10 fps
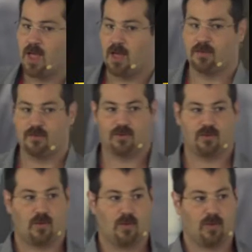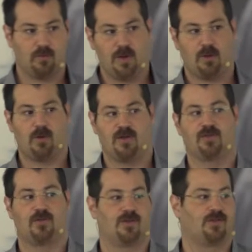And there's 3
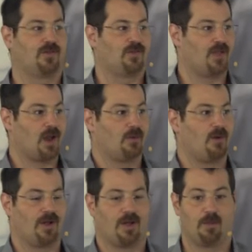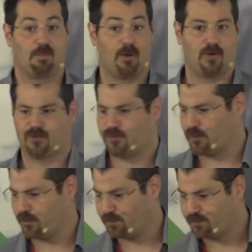questions that I want to pose to
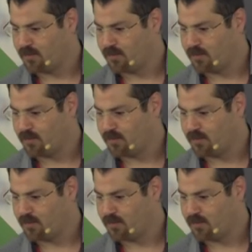you.